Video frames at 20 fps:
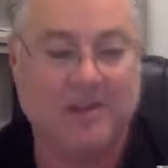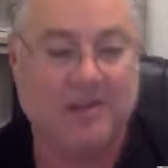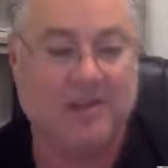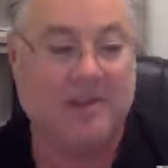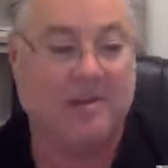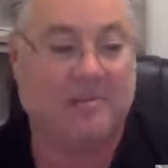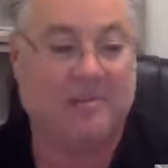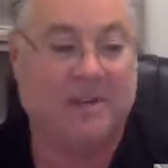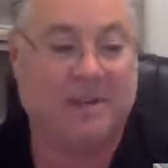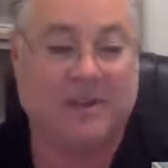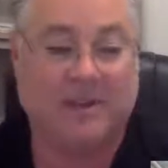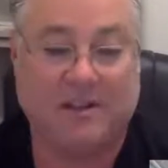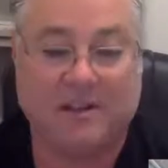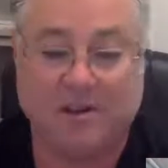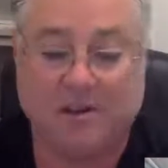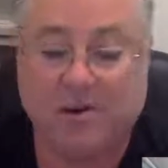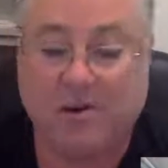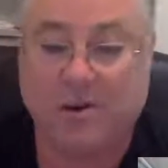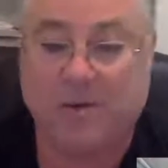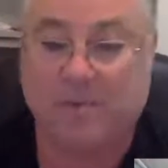EMEA,
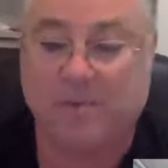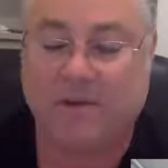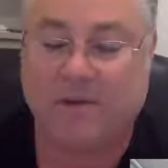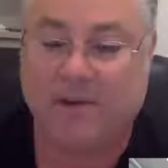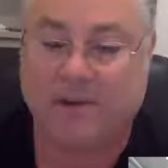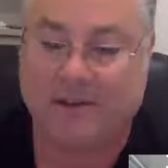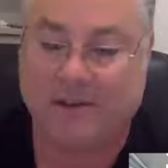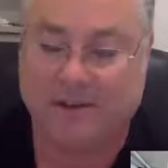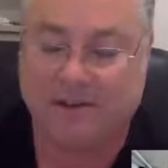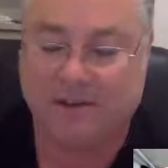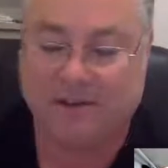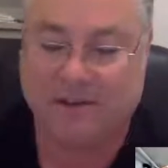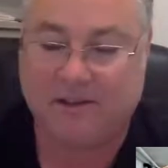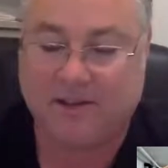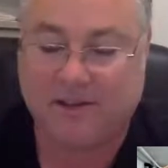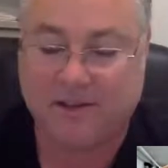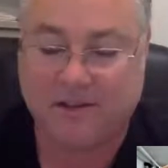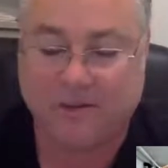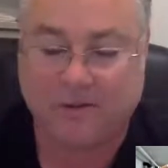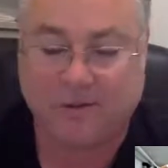Europe,
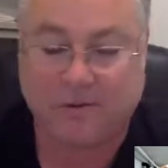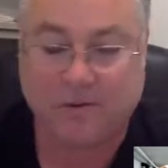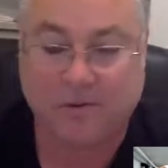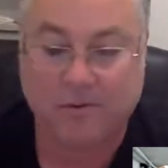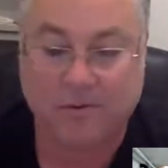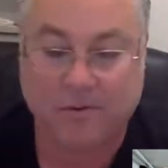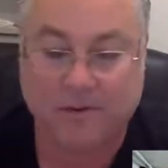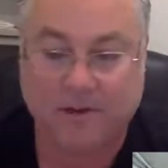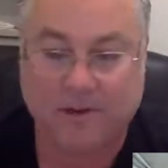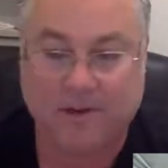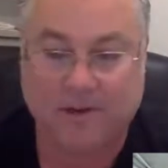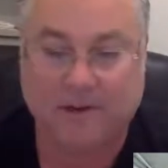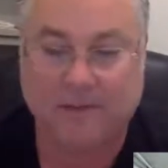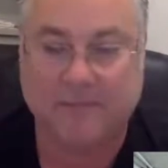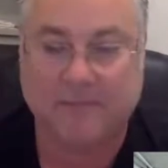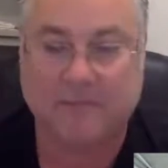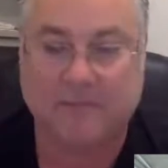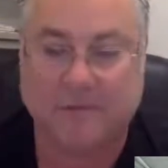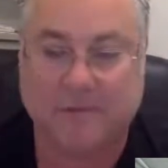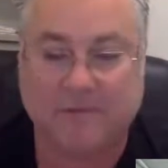that whole,
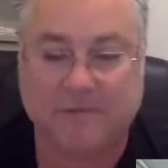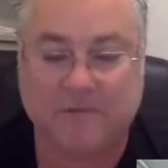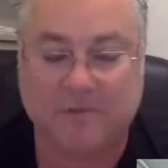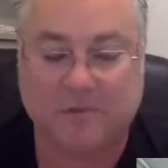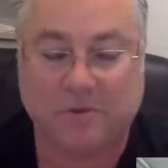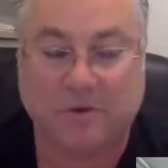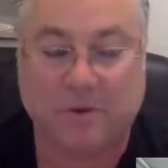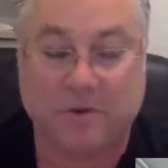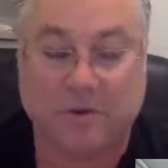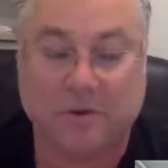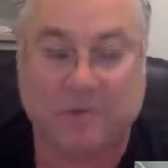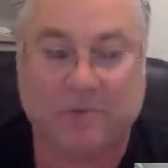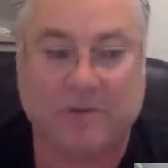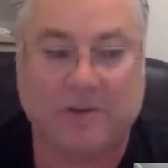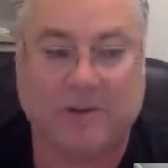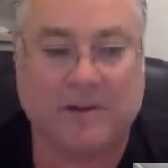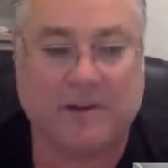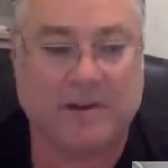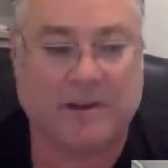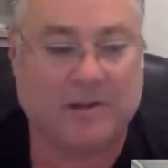they're strong on
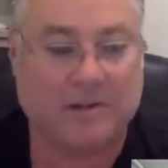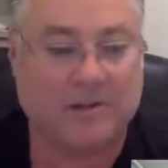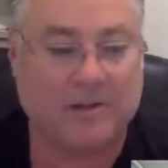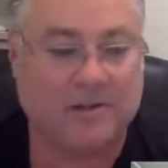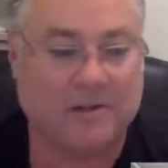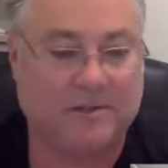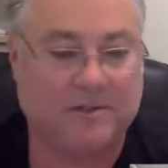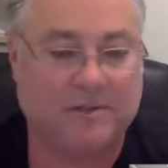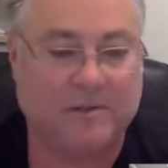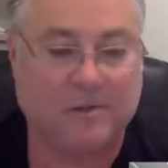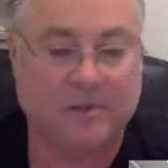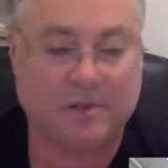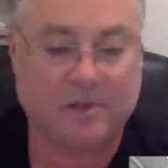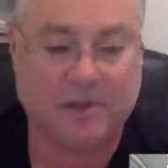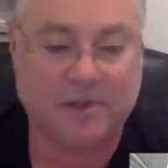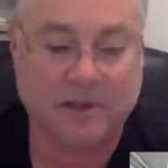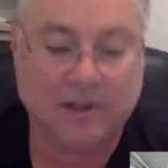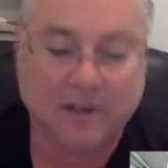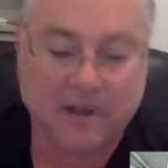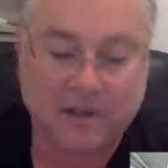regulations, of
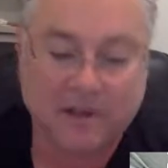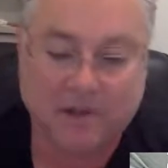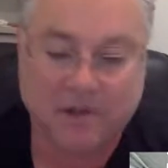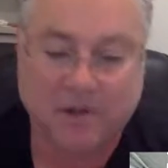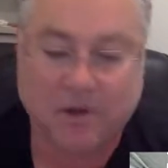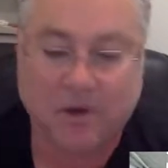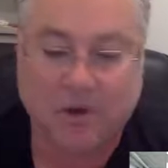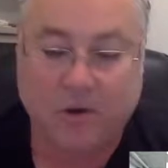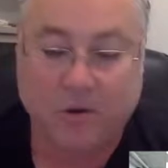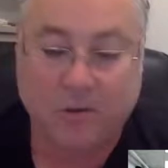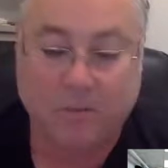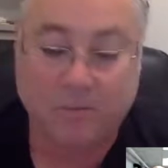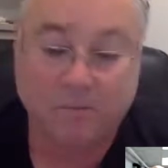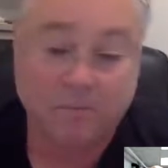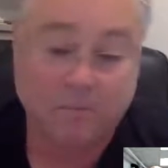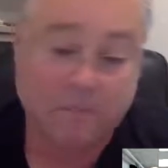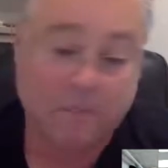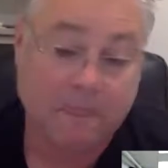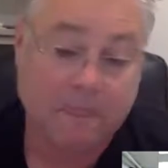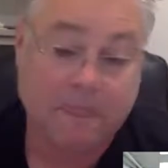course. So,
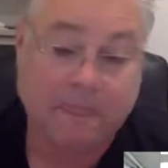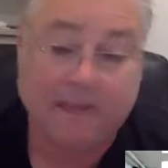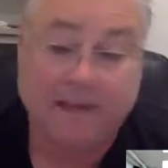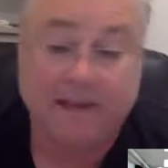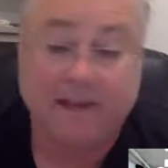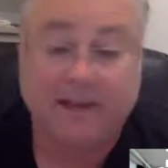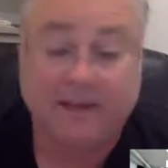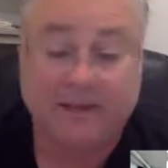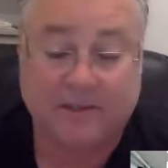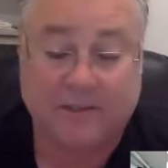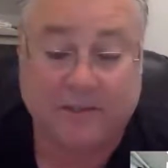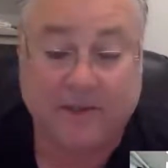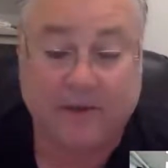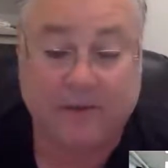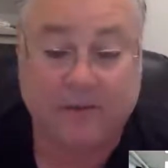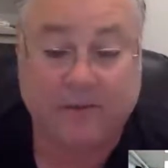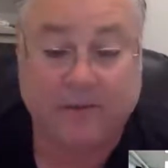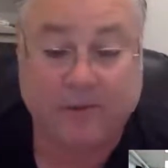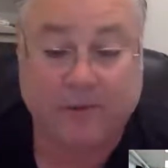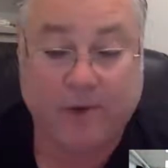hey, it's
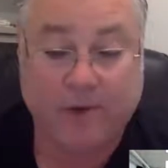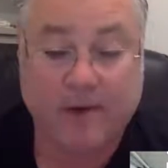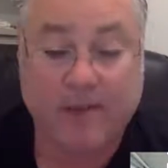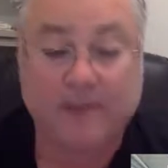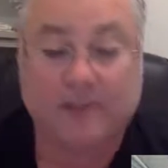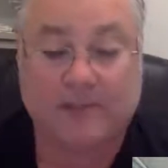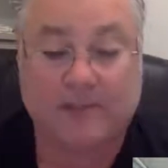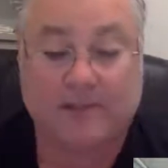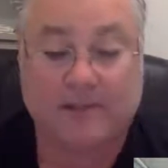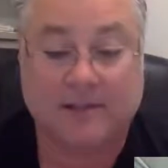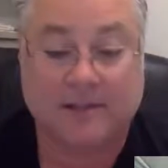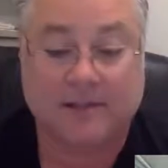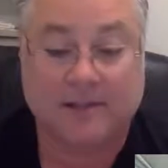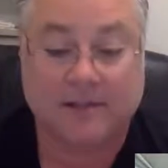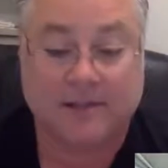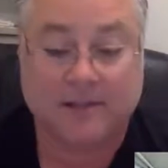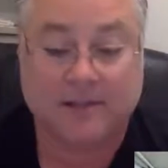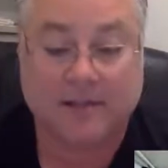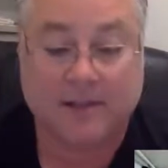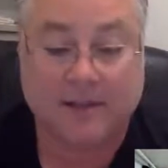better for us
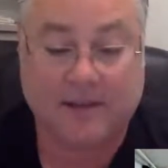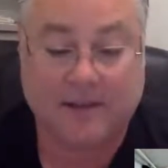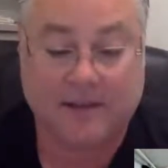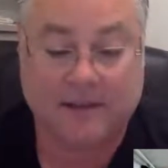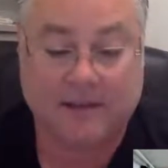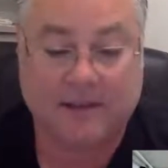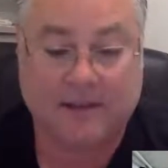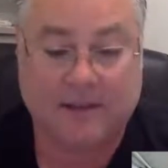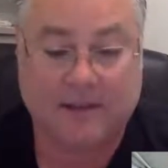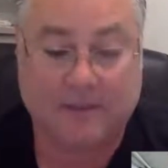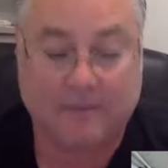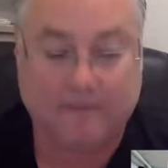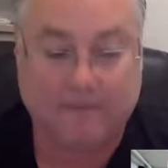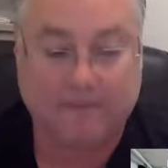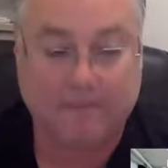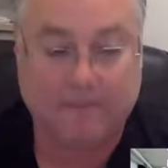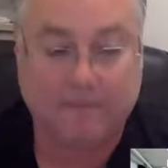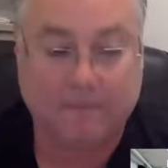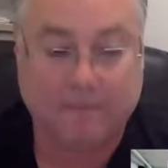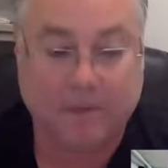as
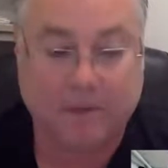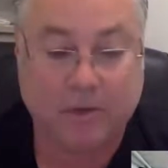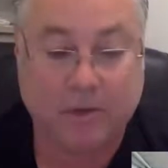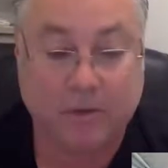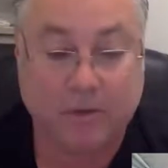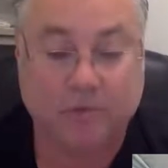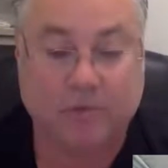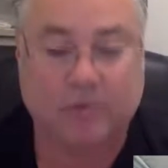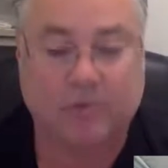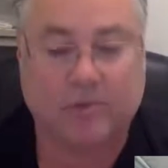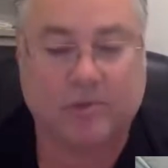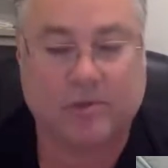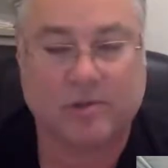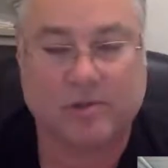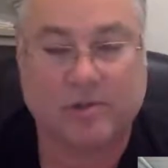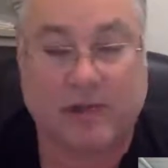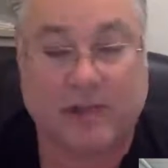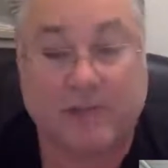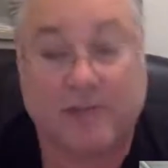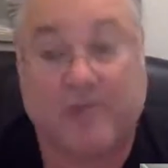users,
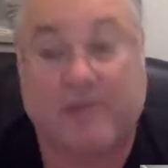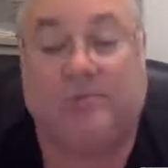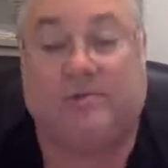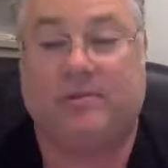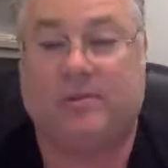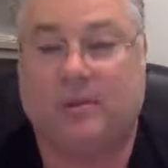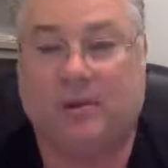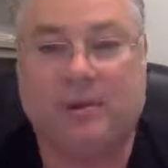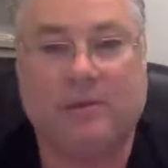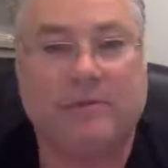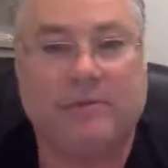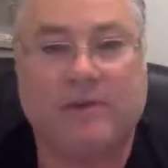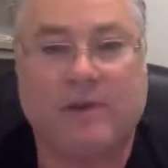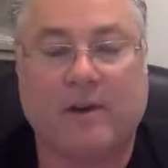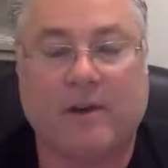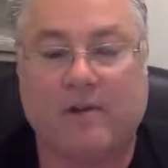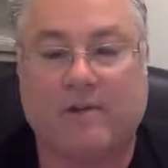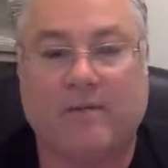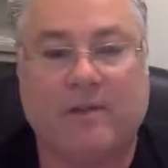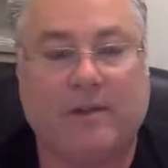because I'm a user
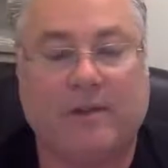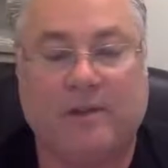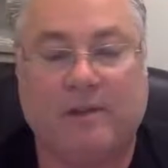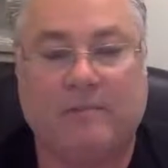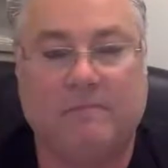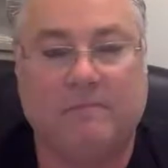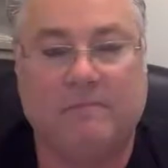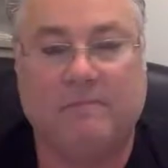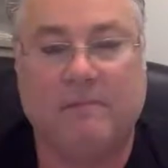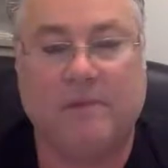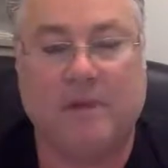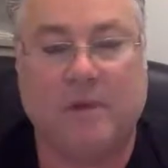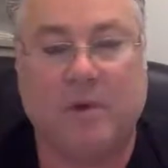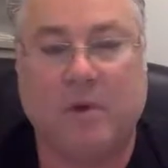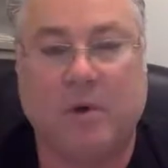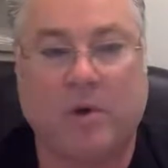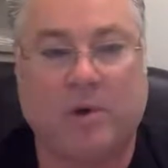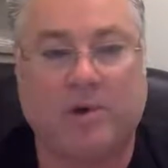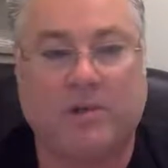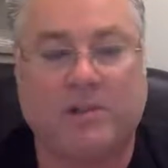of the
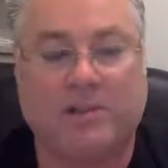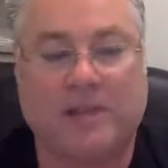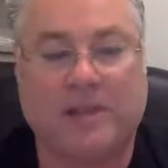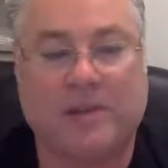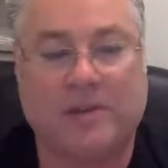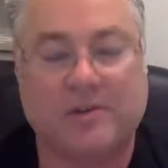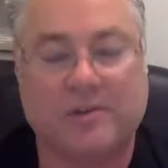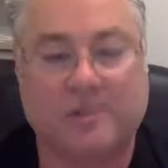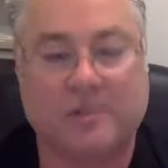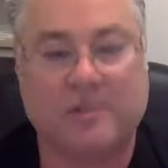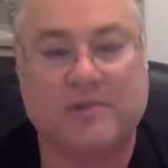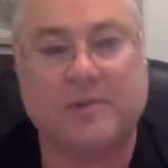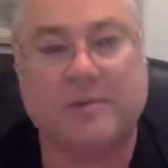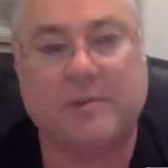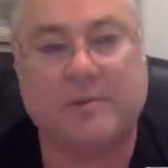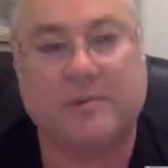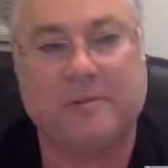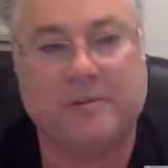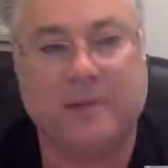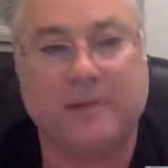networks that are supposed to
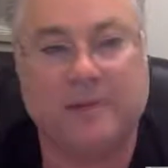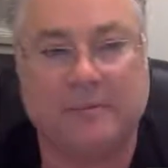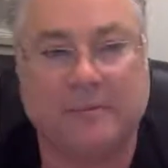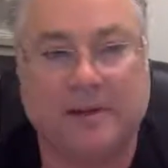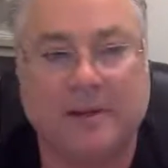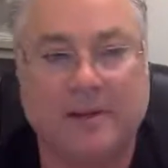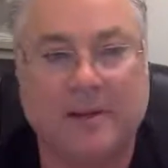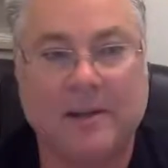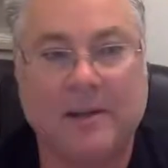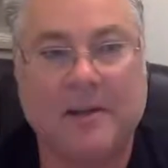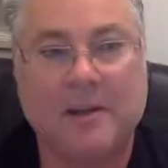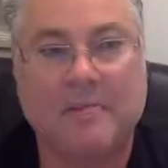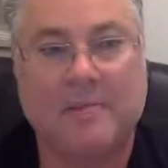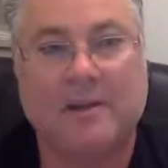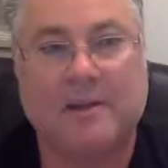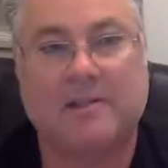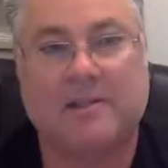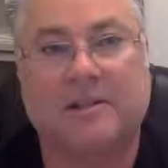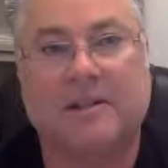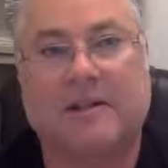be protecting
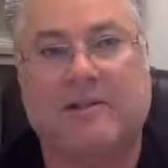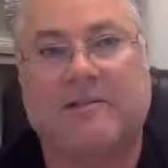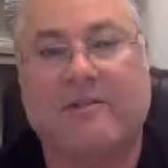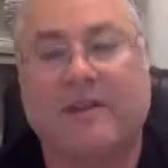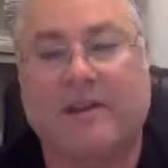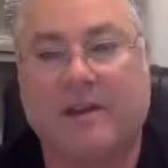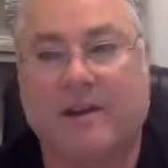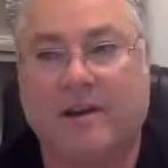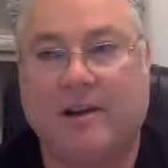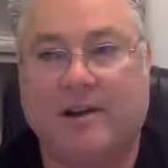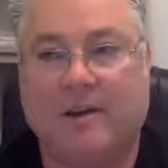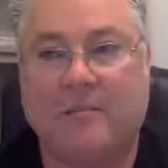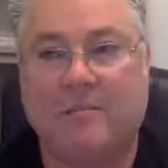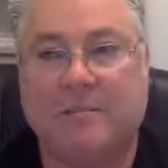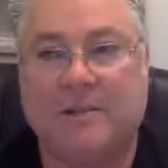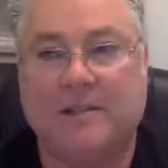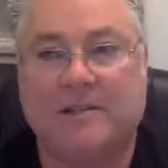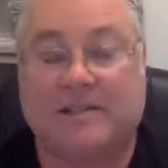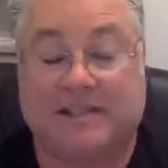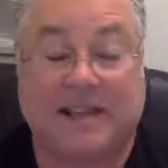my stuff.
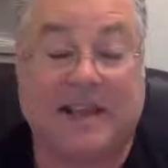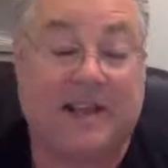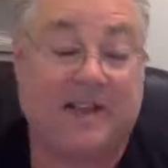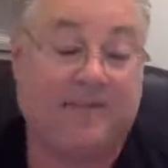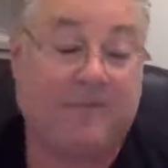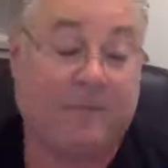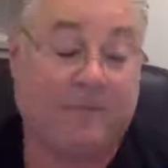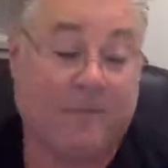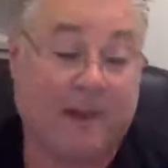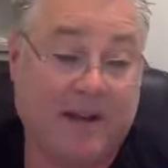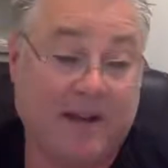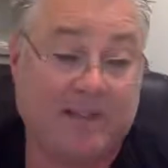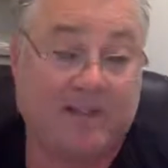It's sad from my